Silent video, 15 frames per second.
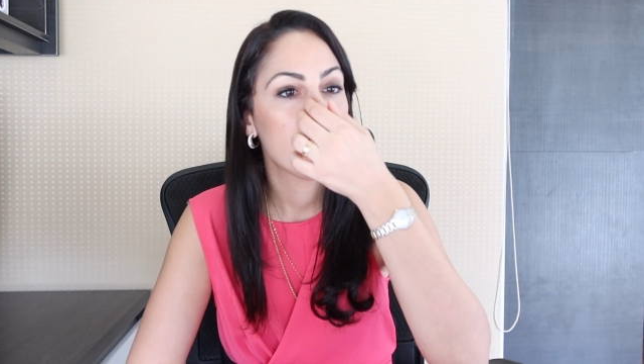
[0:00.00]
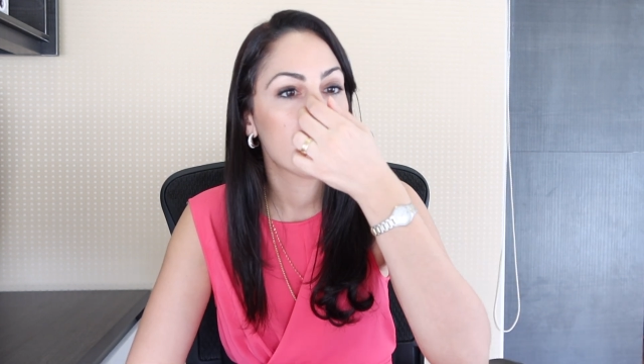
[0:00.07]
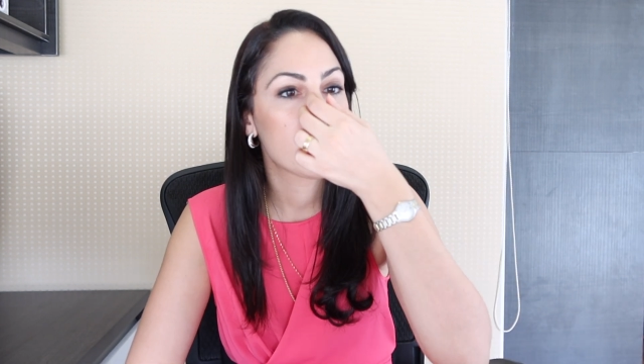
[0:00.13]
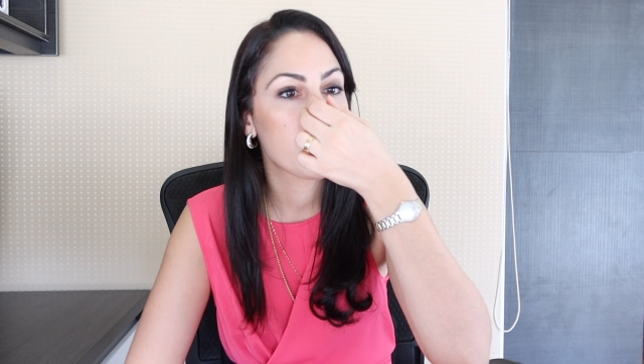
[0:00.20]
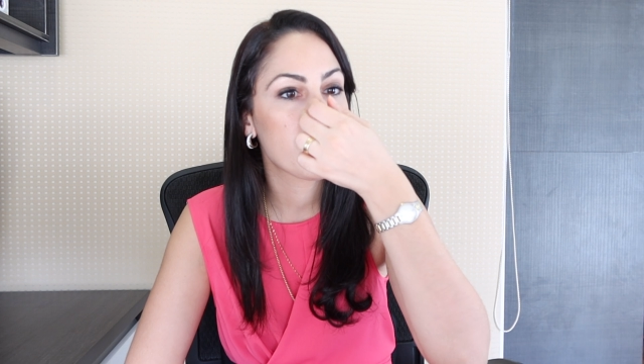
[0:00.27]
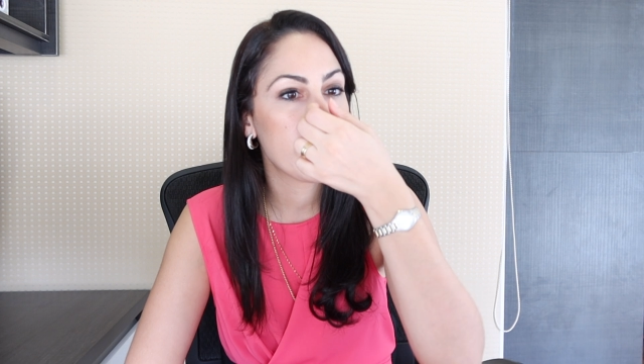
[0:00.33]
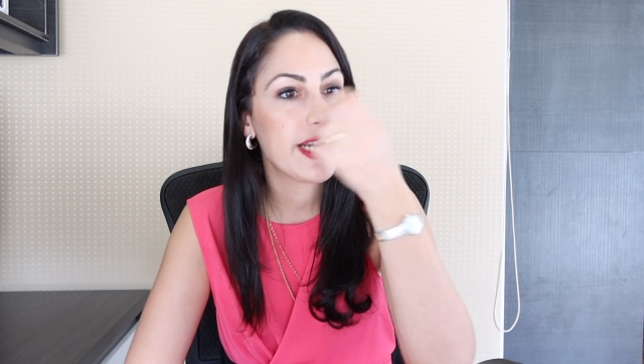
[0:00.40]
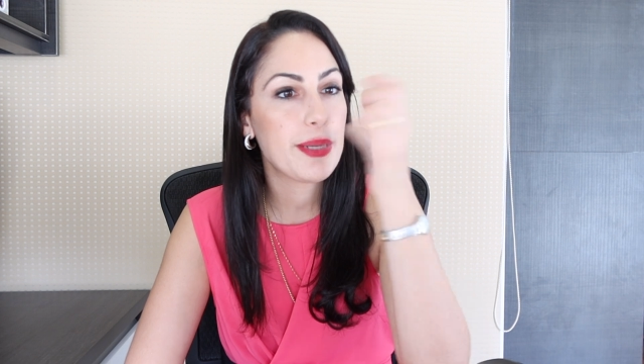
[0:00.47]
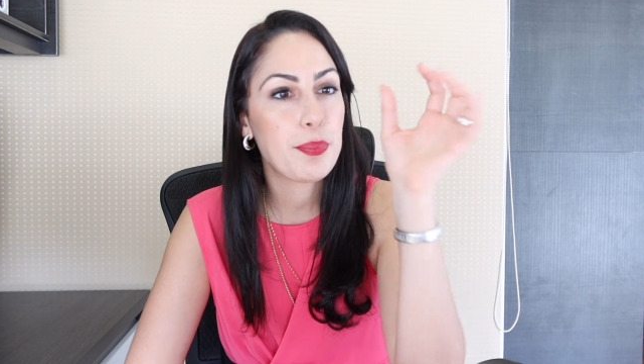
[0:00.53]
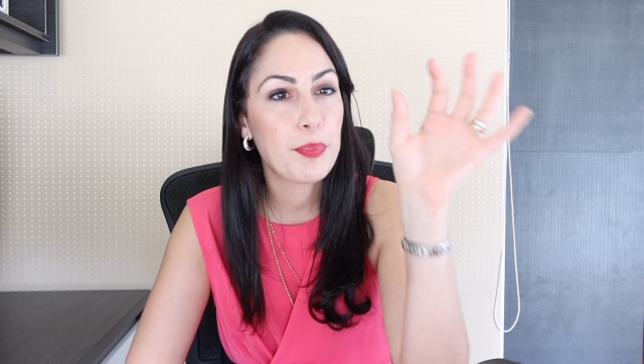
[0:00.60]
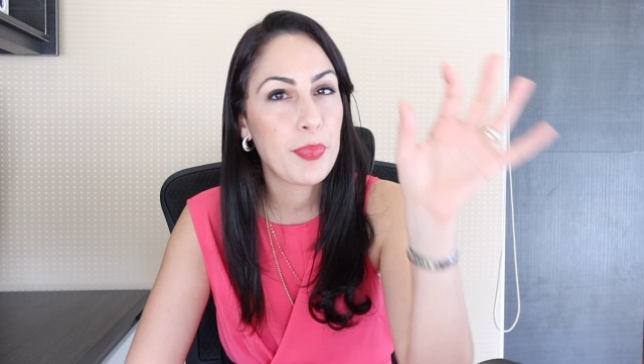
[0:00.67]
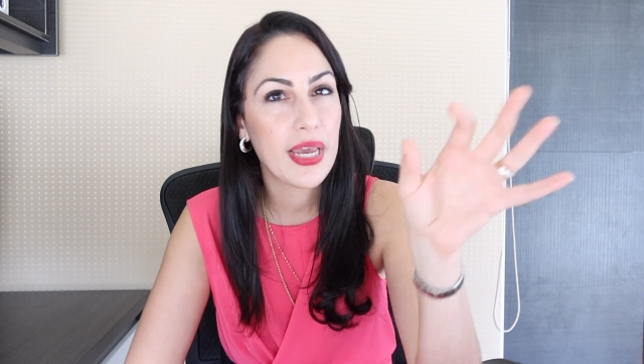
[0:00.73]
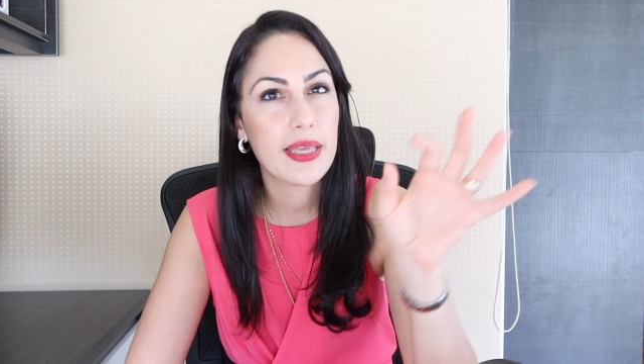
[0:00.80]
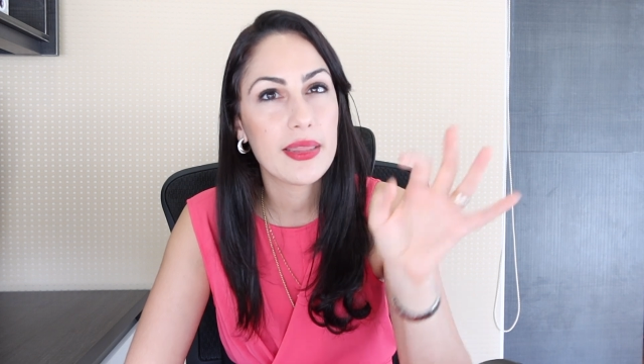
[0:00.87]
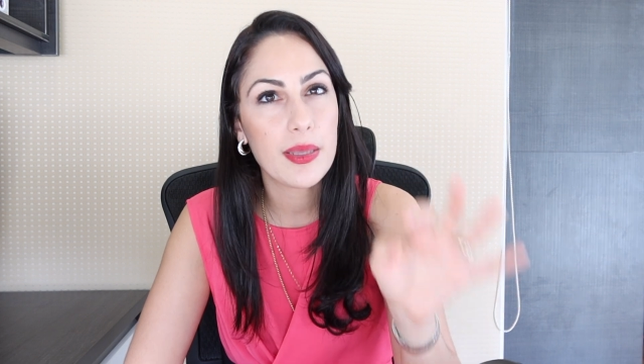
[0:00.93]
to really
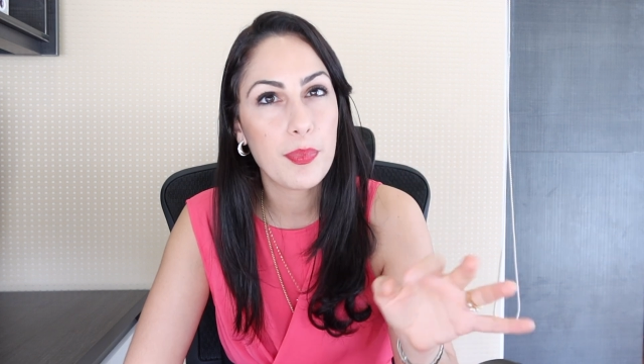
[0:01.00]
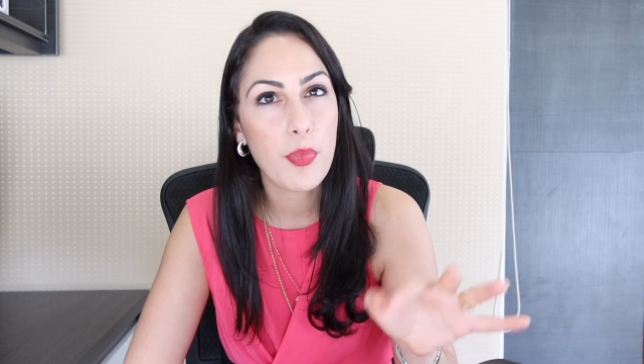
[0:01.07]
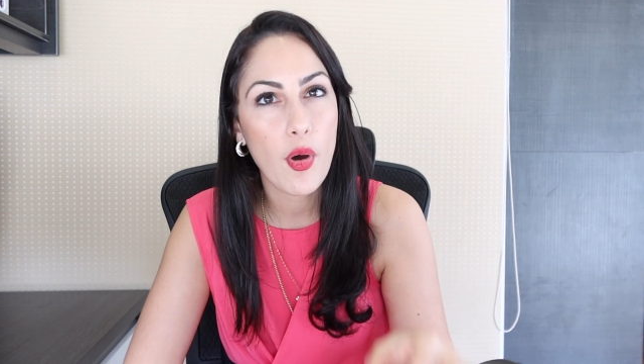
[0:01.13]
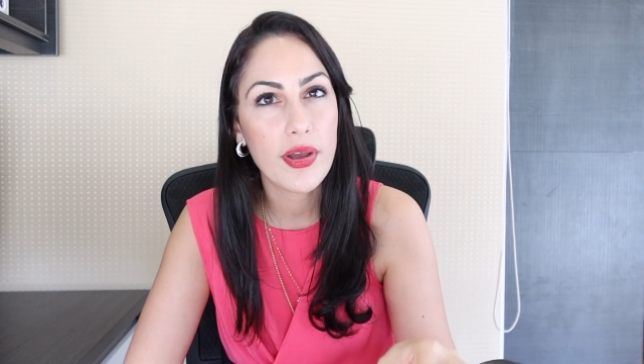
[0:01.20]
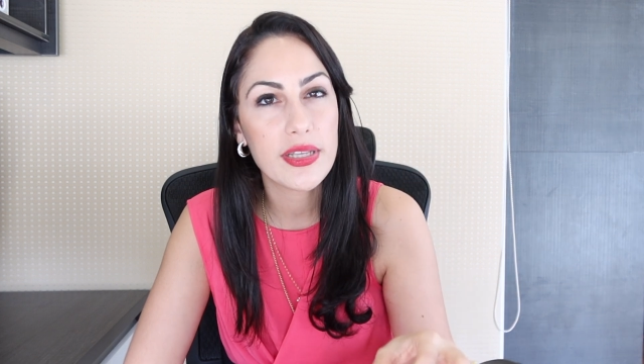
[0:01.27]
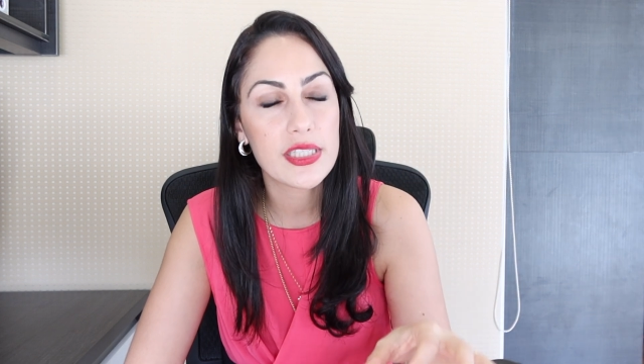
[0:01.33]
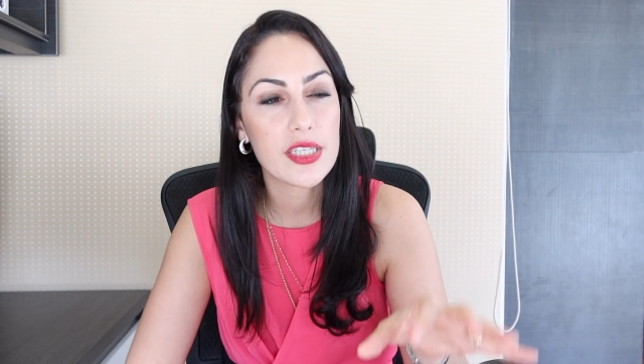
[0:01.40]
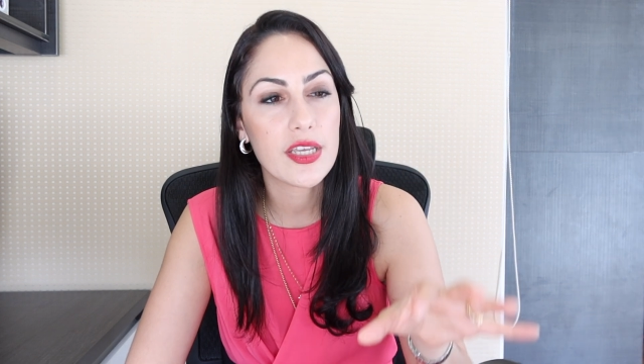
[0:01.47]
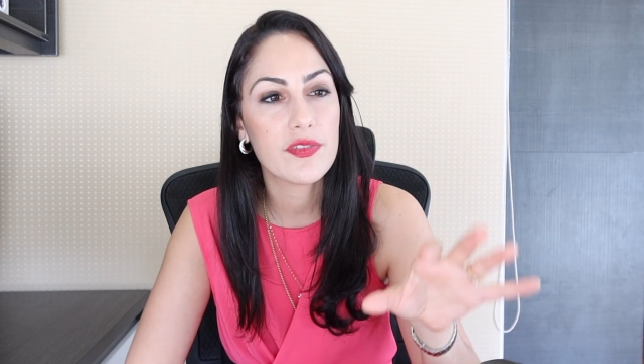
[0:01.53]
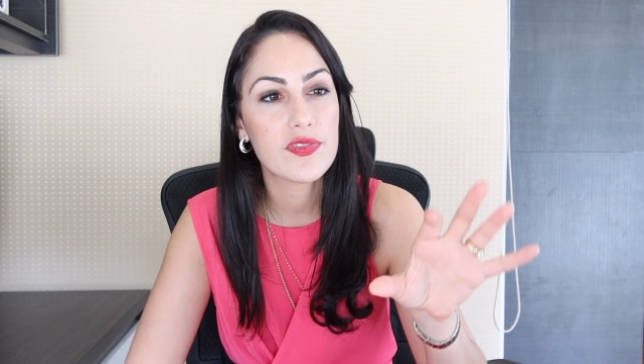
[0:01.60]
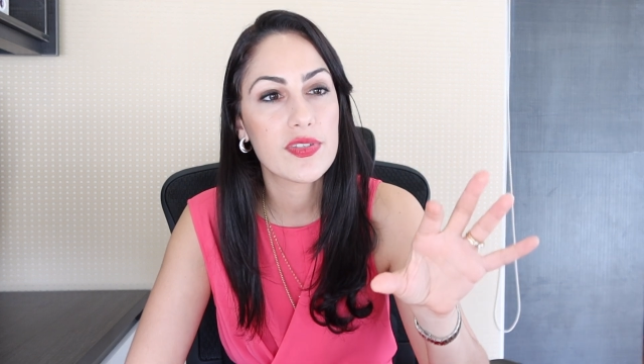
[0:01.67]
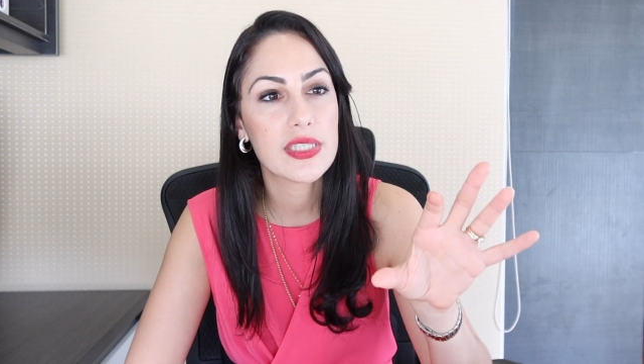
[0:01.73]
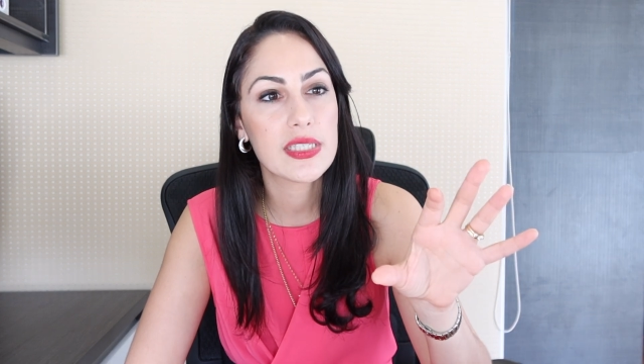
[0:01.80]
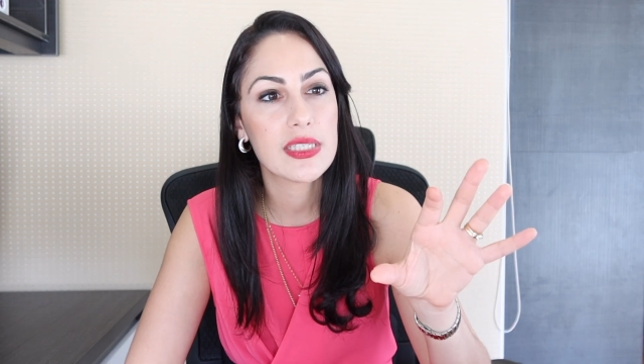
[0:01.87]
pick the points of